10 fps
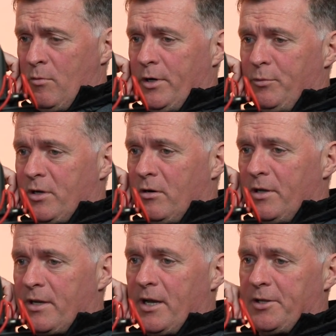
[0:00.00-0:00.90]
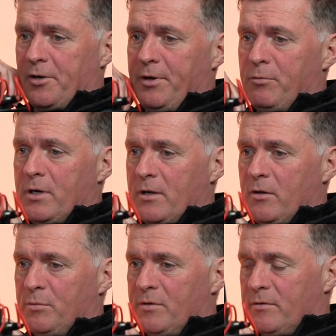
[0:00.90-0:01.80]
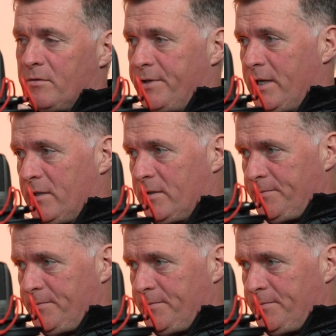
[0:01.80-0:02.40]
what you would call the Category 1 club over in England.